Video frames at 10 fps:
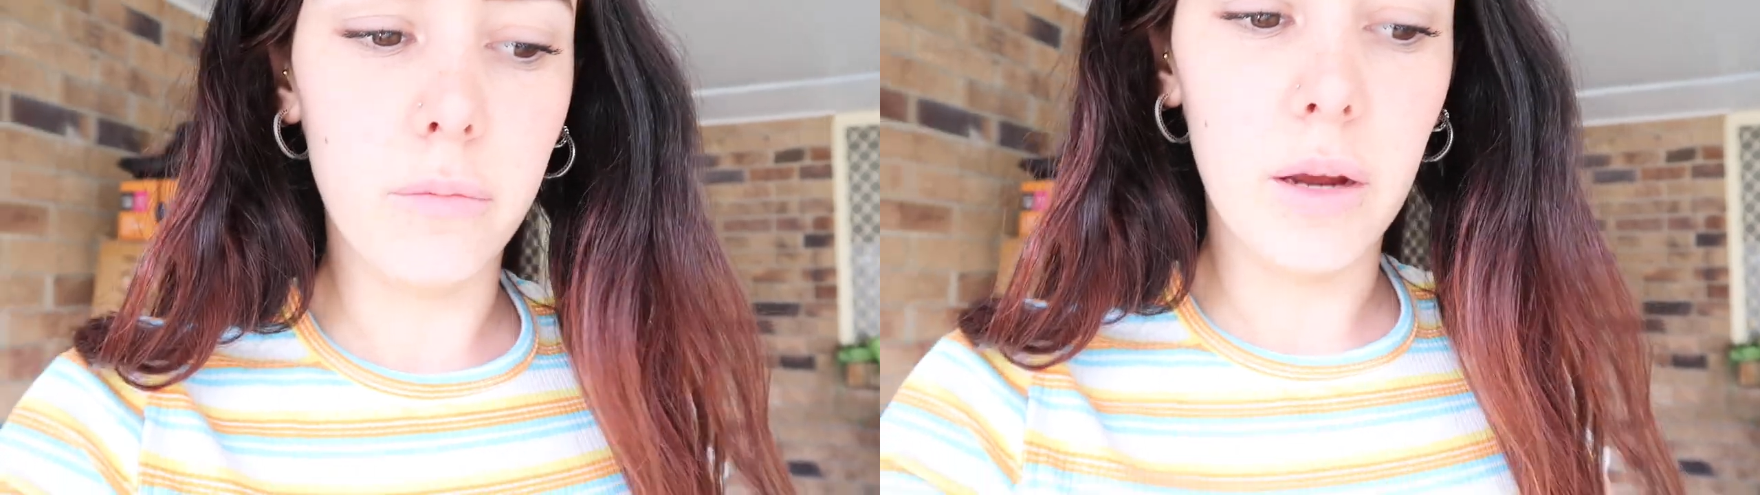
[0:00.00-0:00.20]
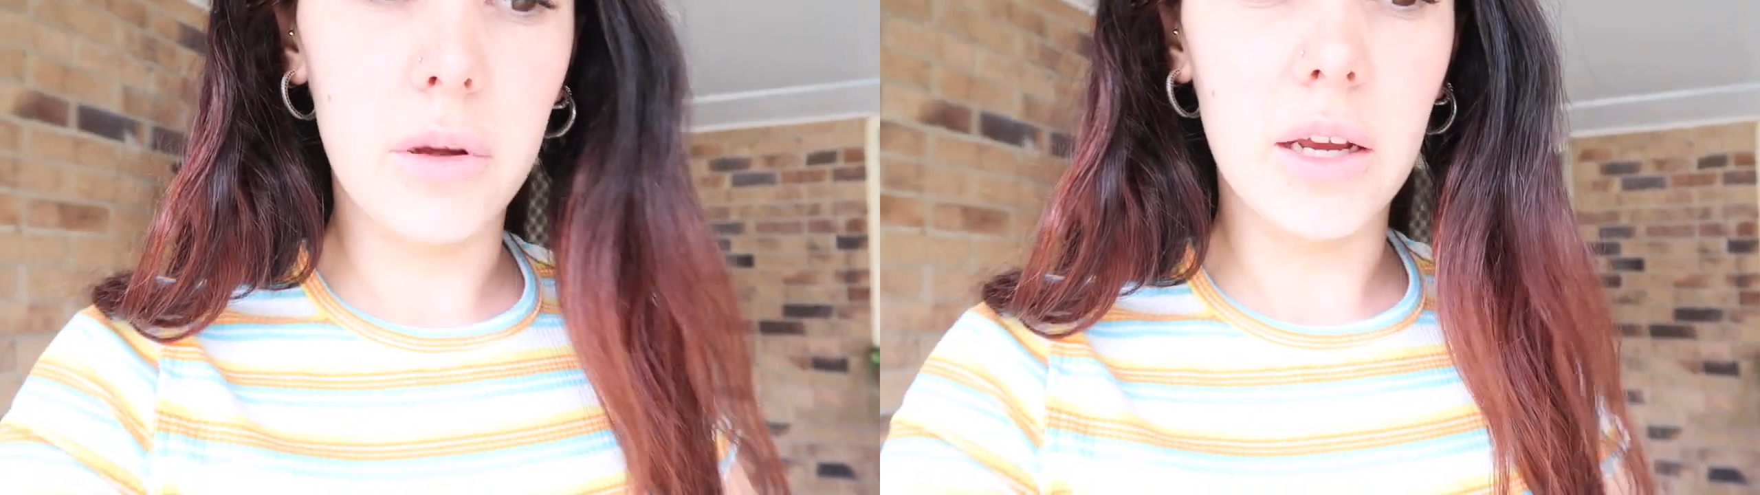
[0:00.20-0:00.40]

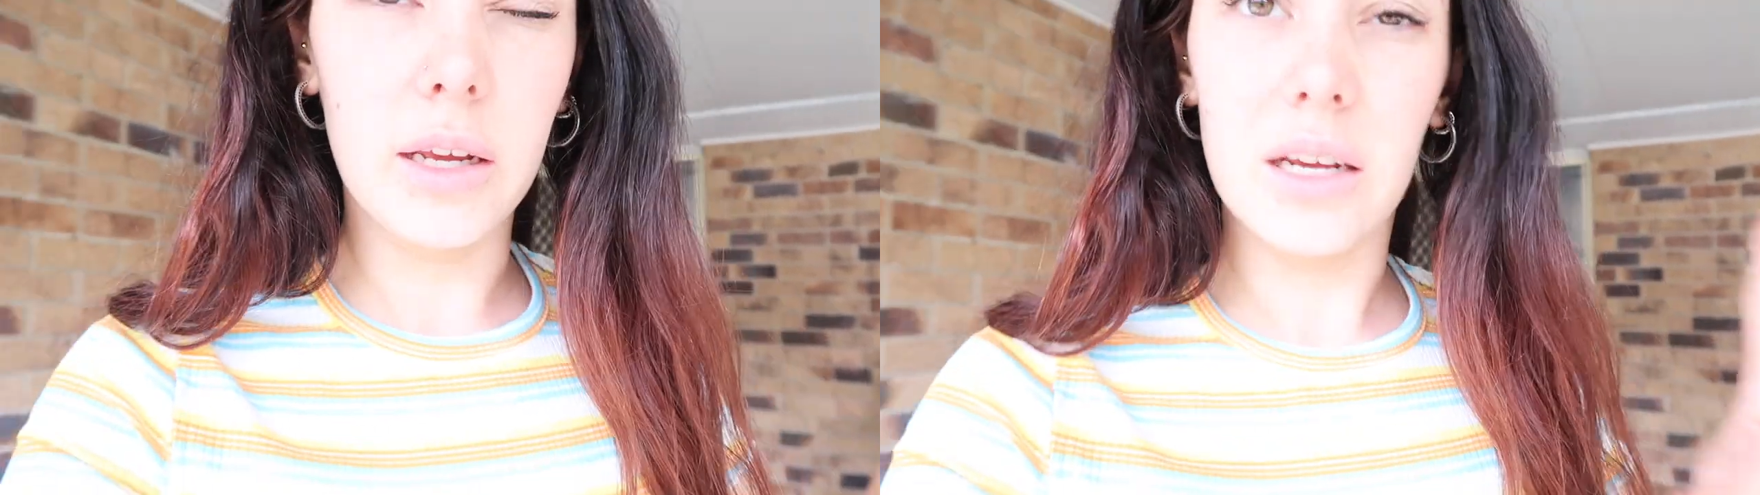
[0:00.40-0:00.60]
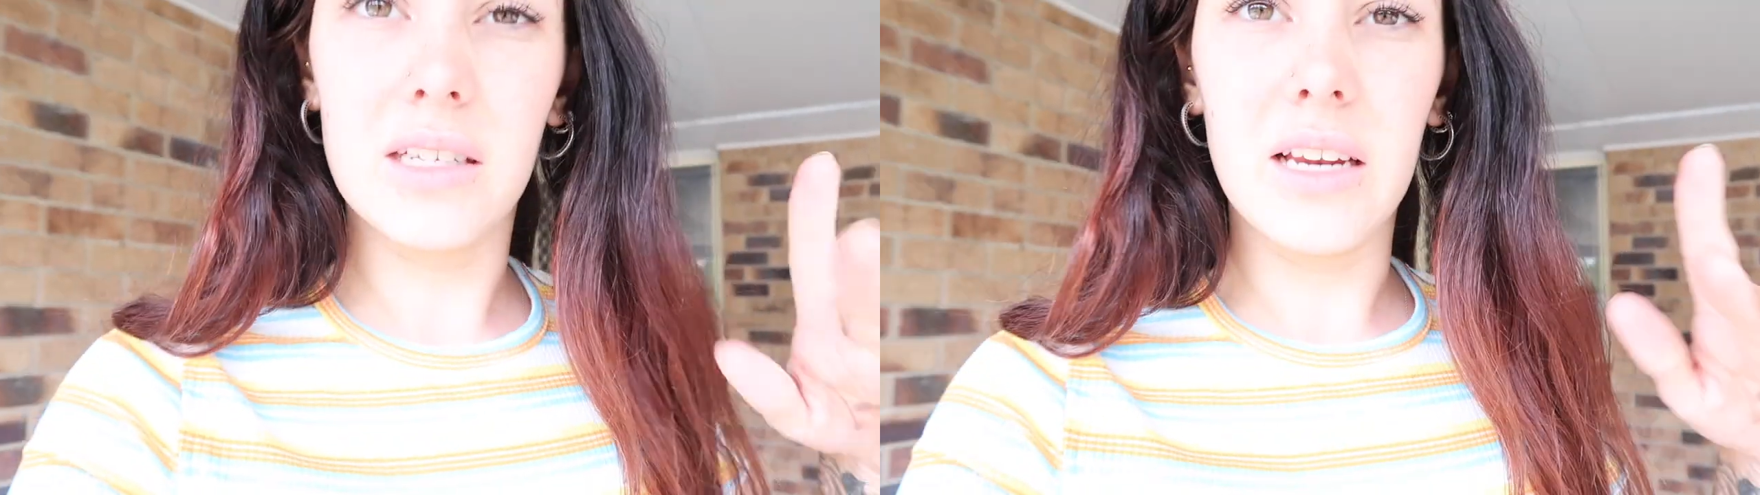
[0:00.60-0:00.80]
Maybe get
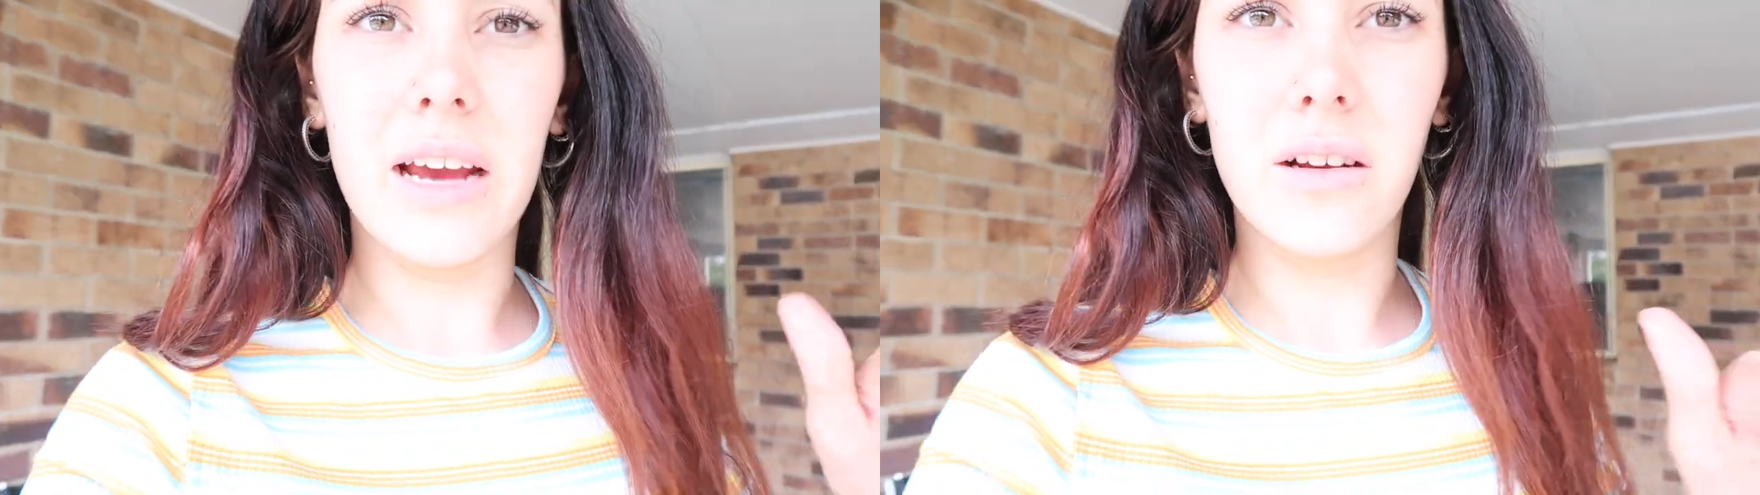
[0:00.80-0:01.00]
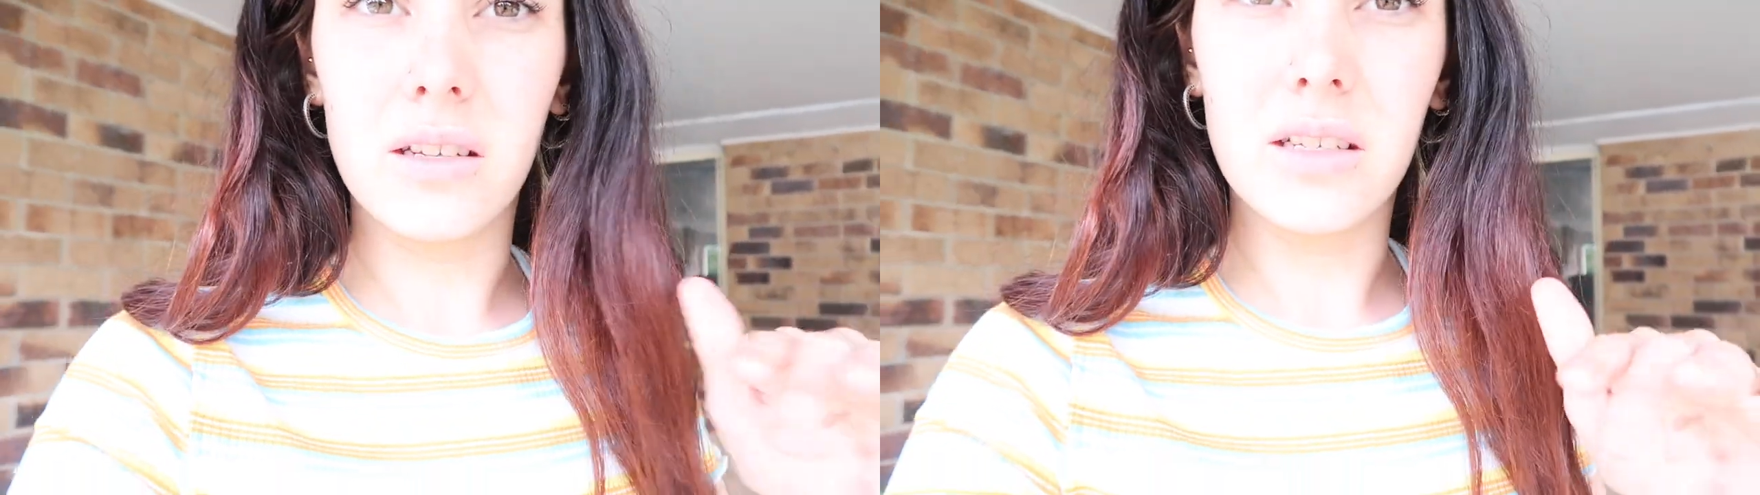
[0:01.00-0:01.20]
like his
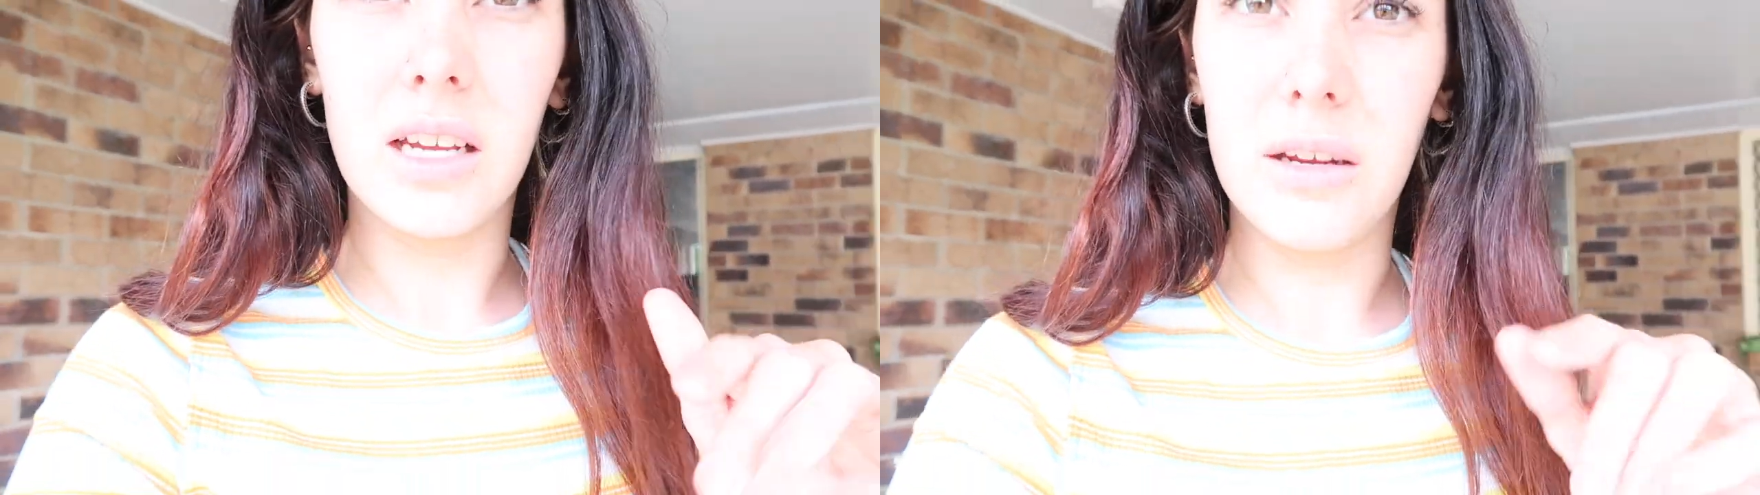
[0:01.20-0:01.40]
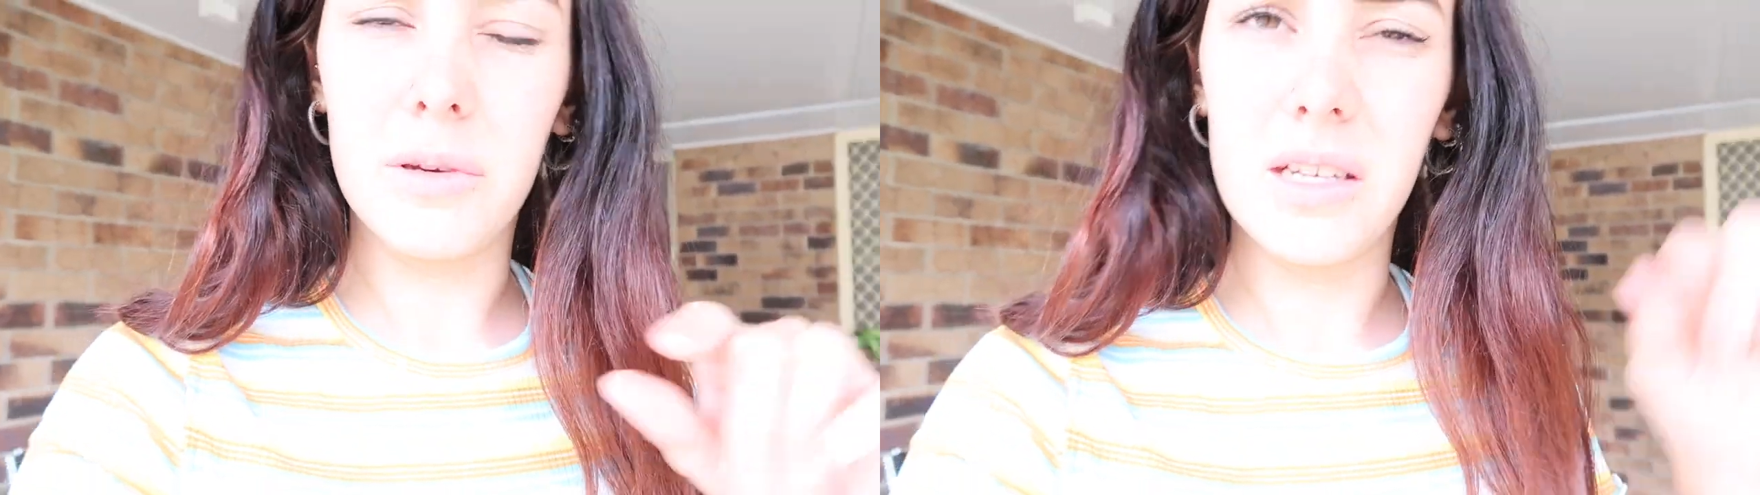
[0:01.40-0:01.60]
nails clipped,